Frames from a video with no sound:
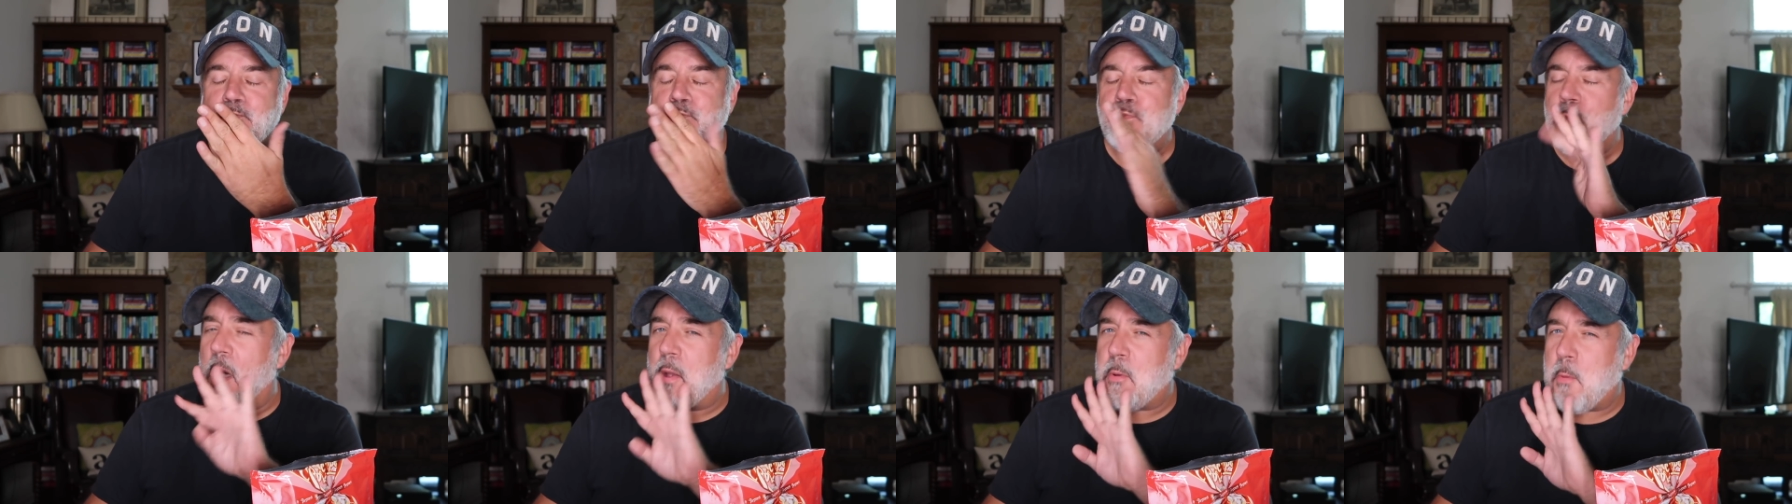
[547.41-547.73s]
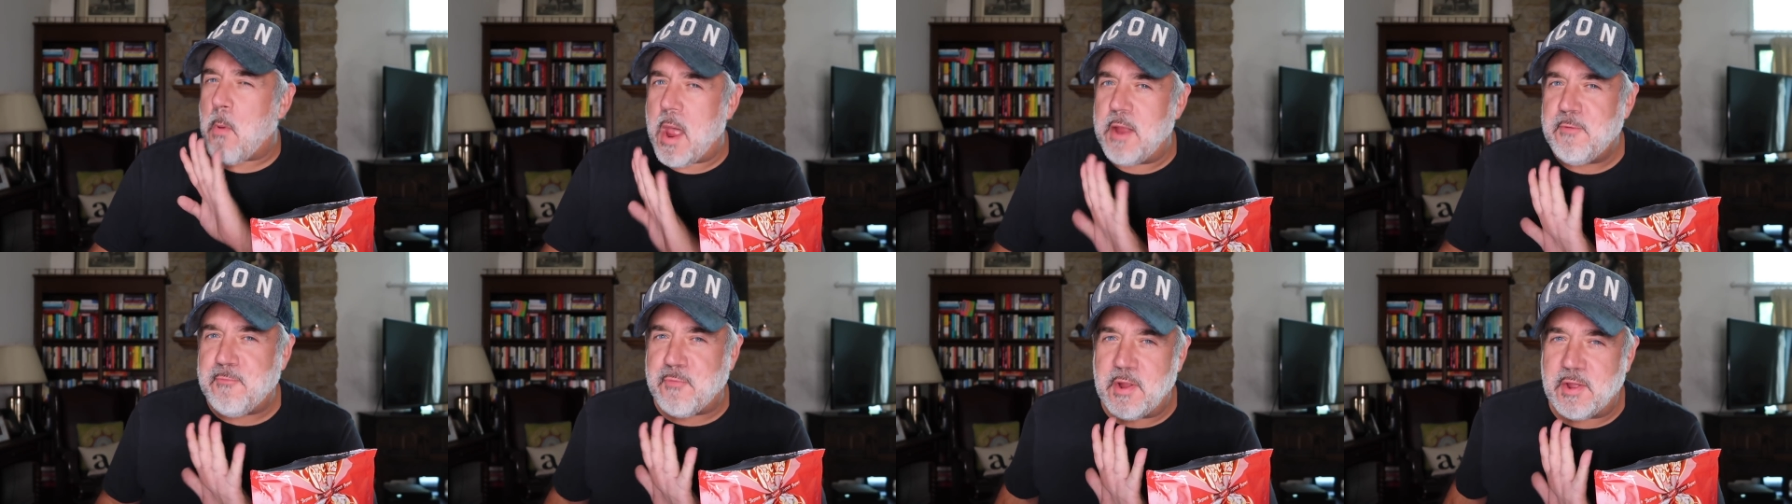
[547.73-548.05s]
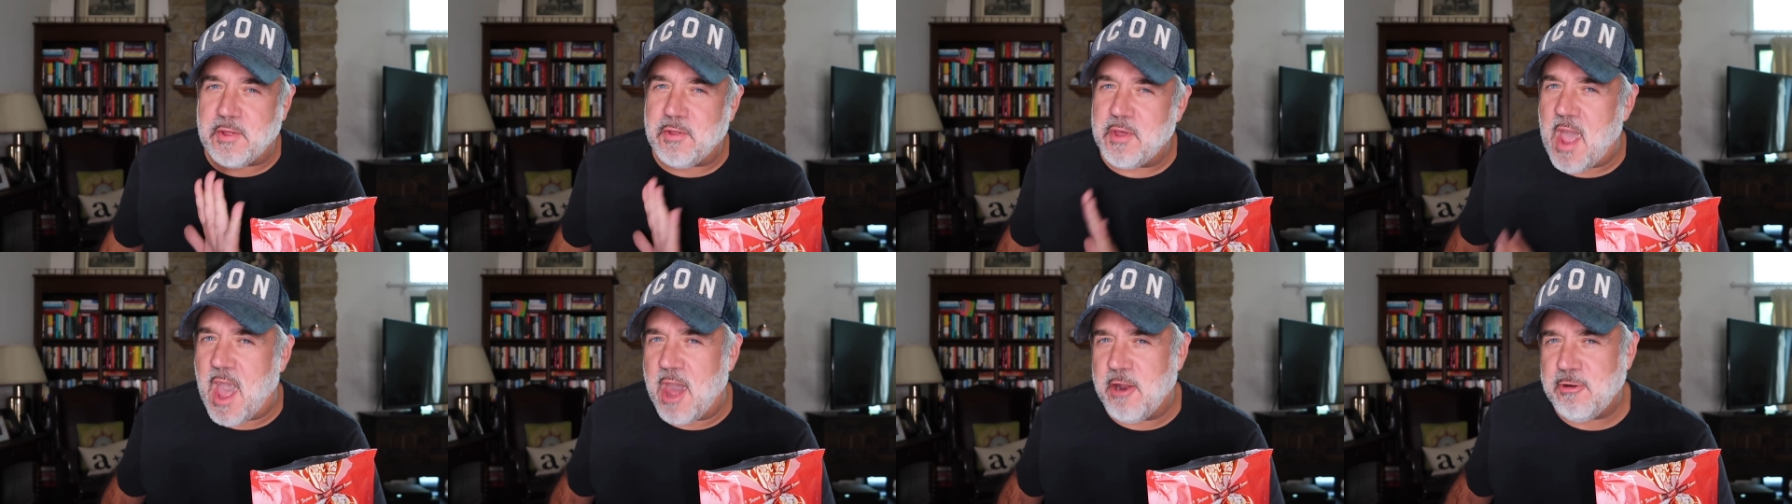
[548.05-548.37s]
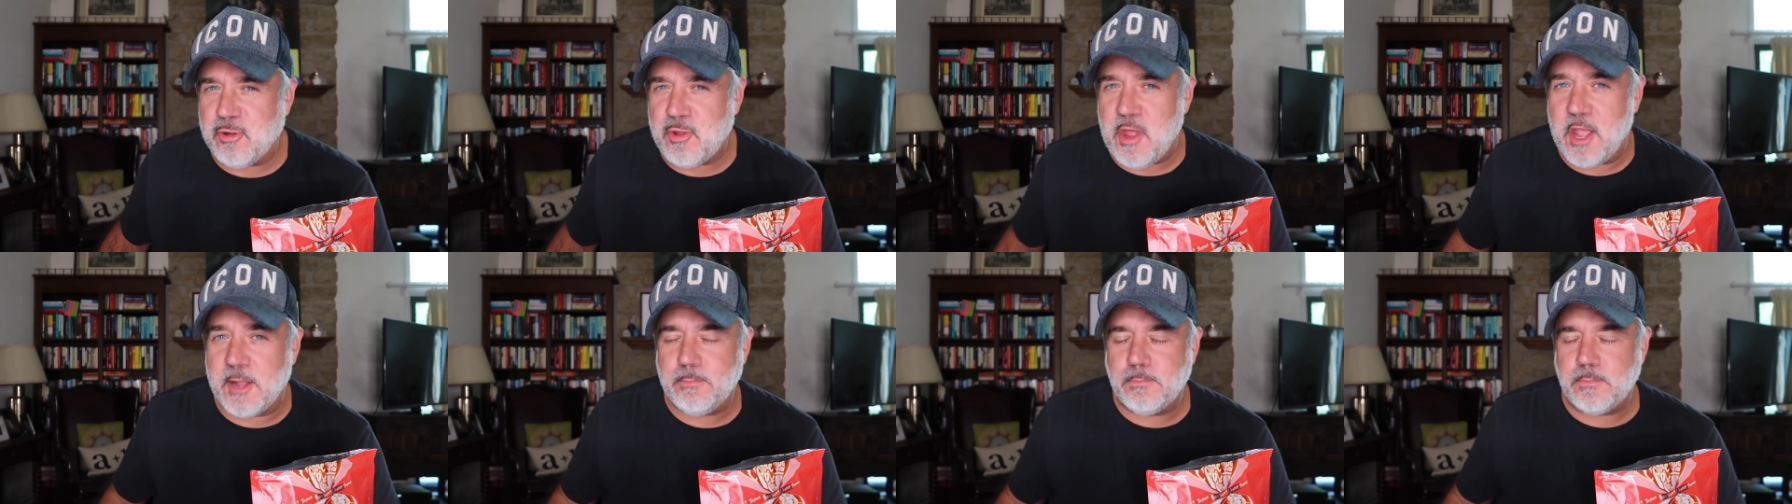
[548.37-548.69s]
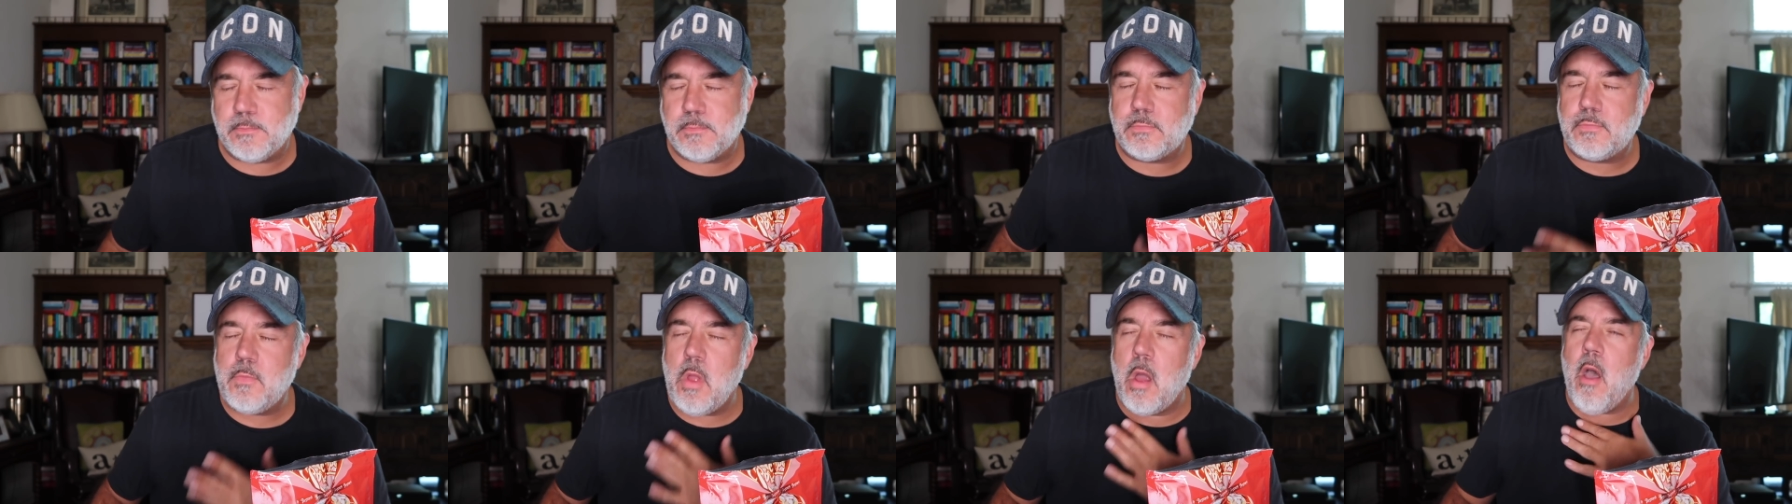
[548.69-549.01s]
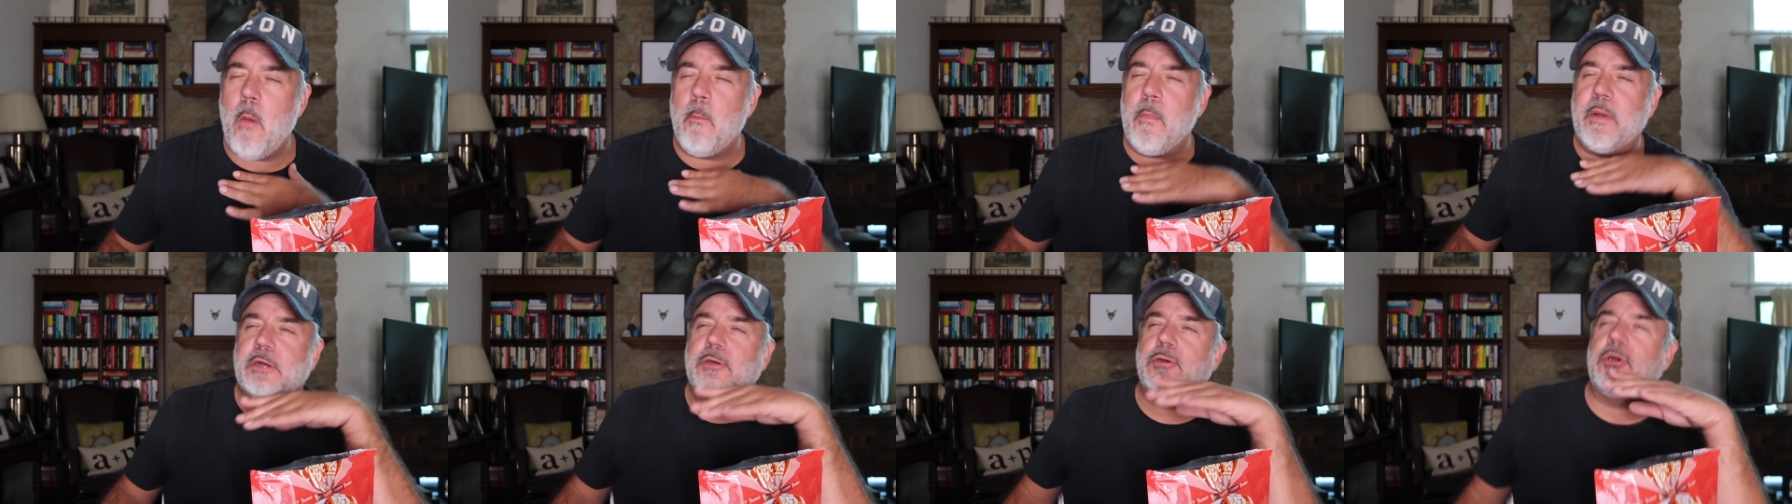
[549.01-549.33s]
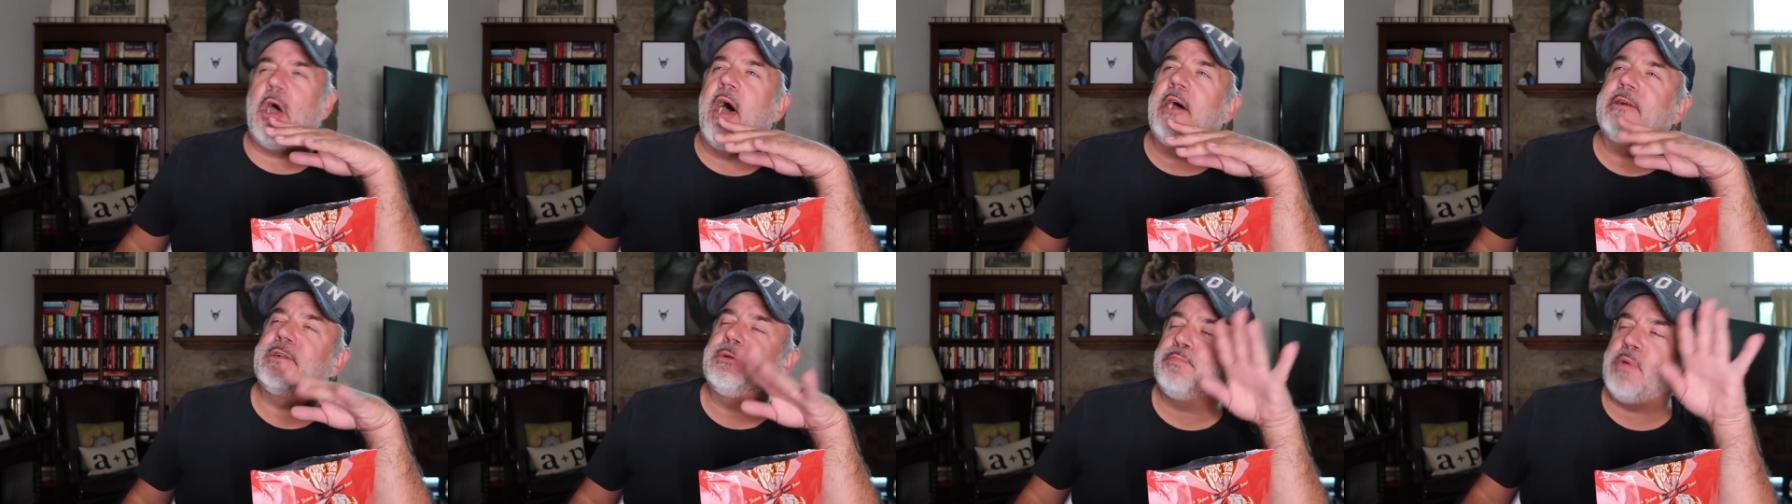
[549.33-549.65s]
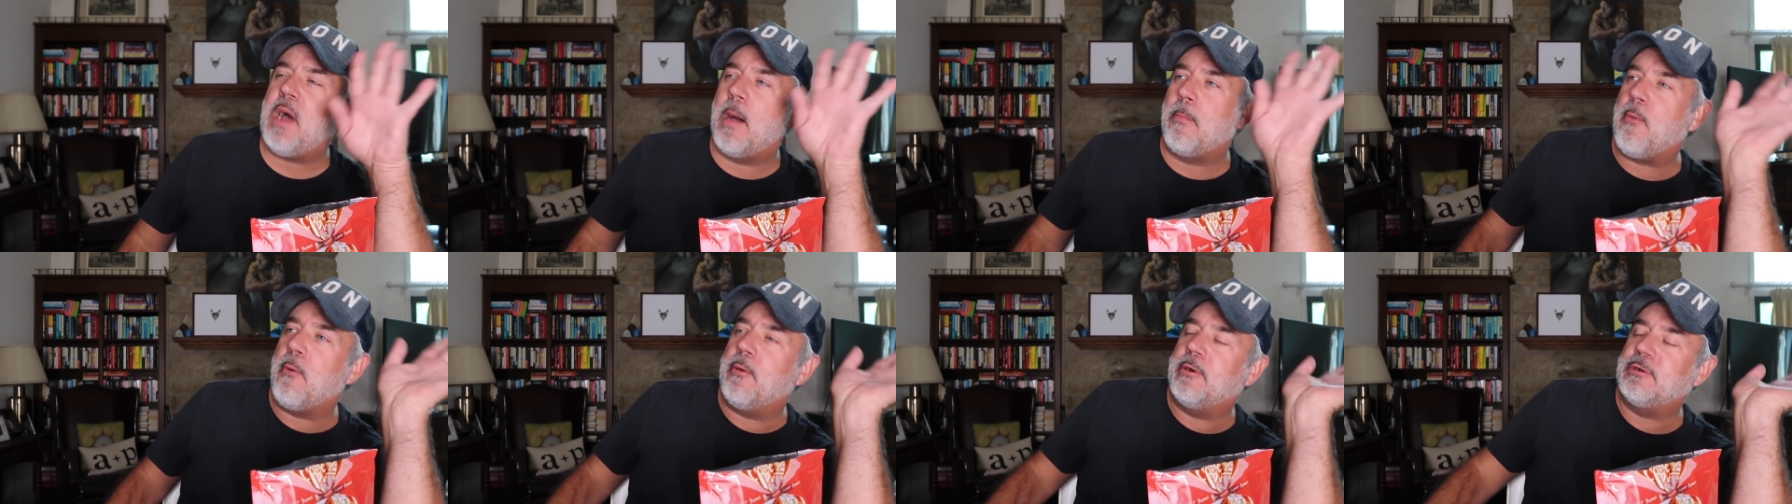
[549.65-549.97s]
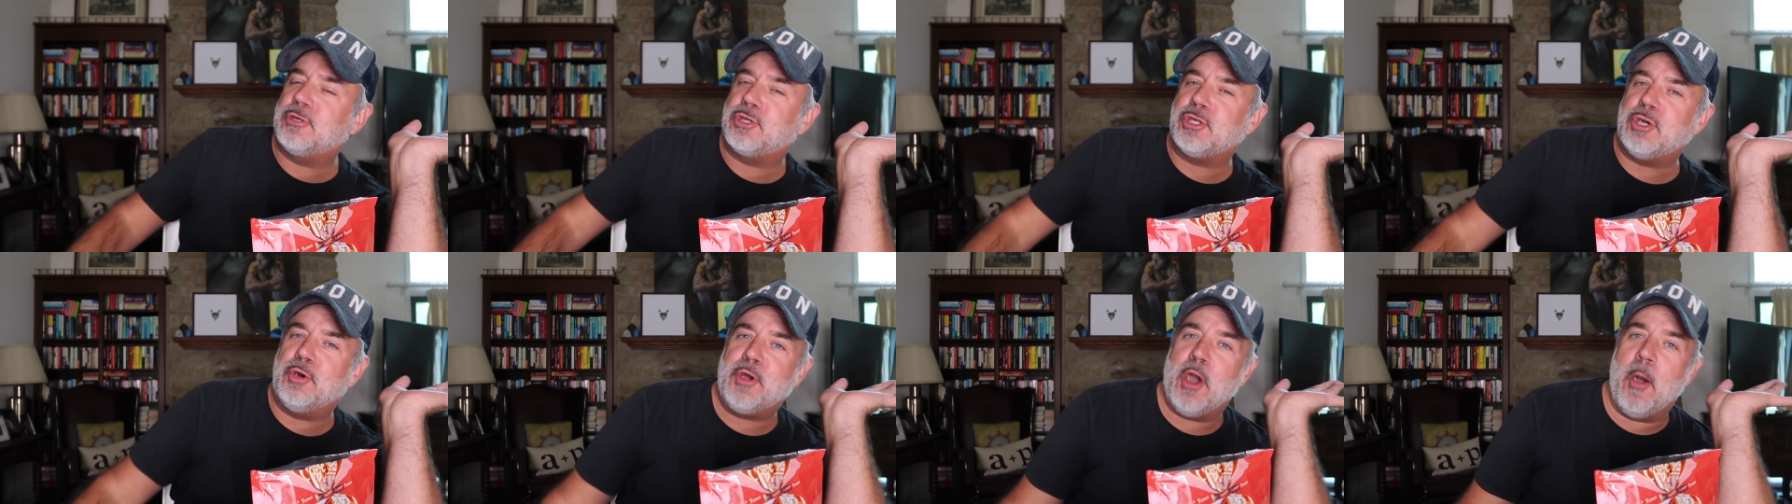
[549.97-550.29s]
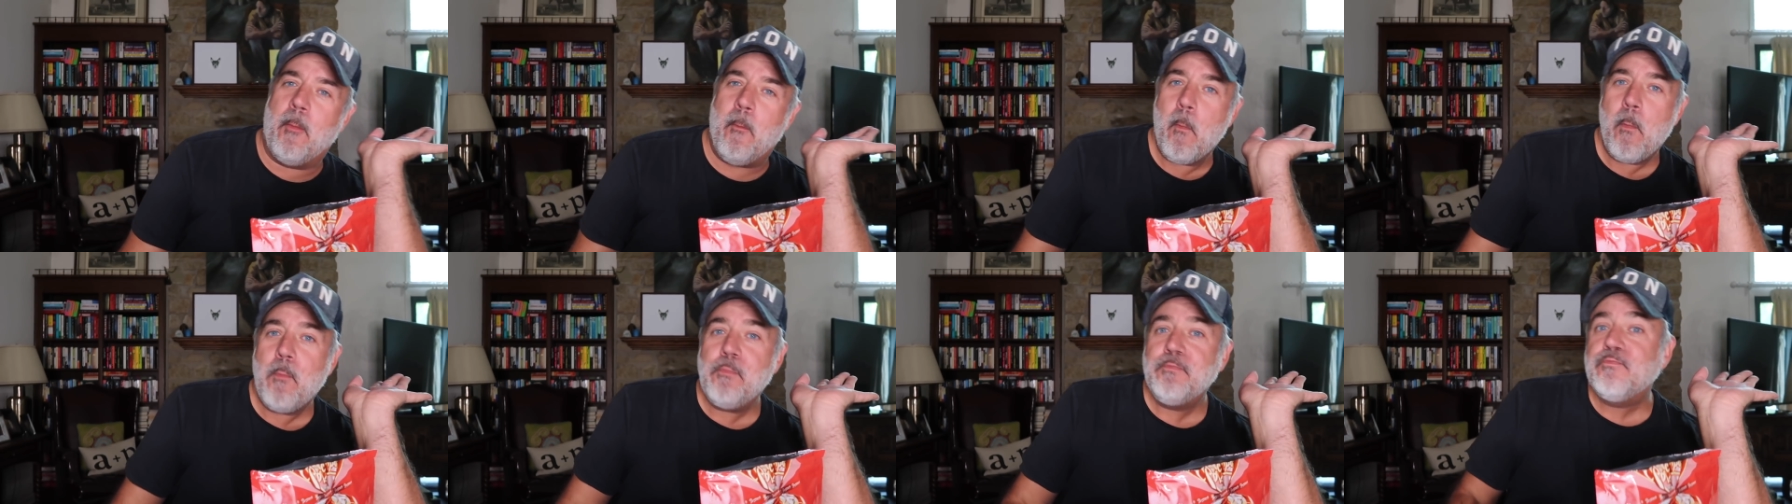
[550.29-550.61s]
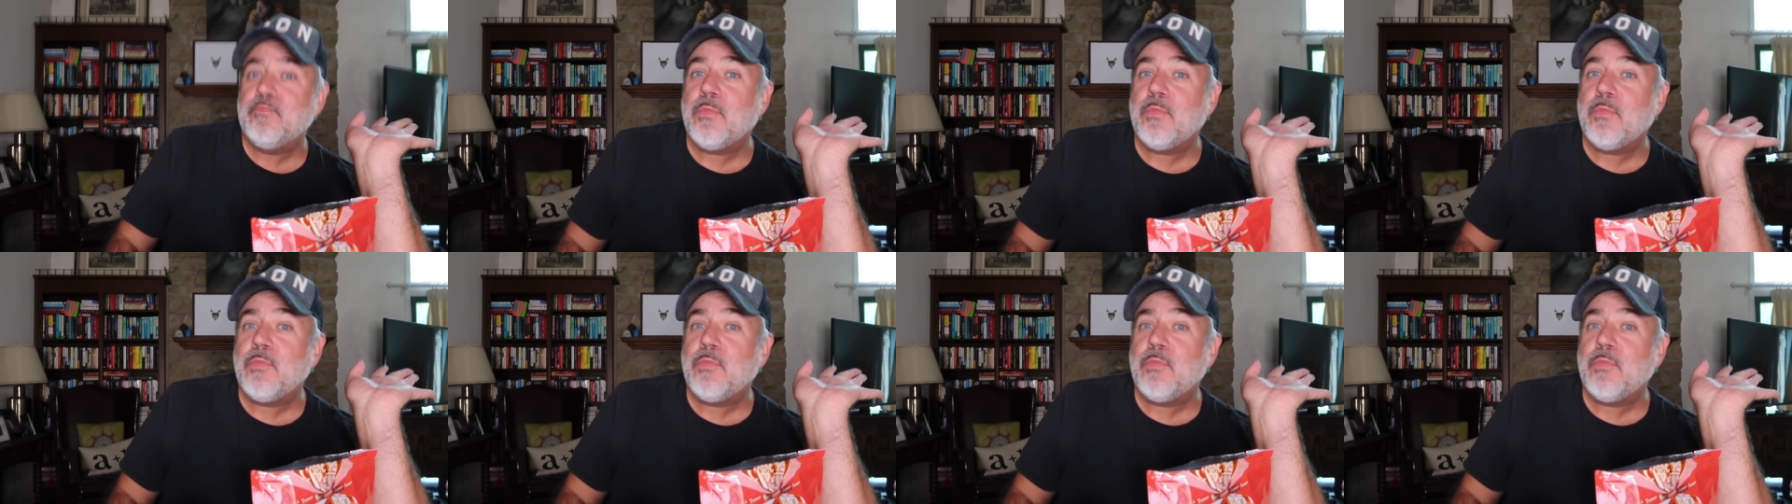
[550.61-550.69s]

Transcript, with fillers: But quite frankly, I don't like, no my gosh, popcorn is so good.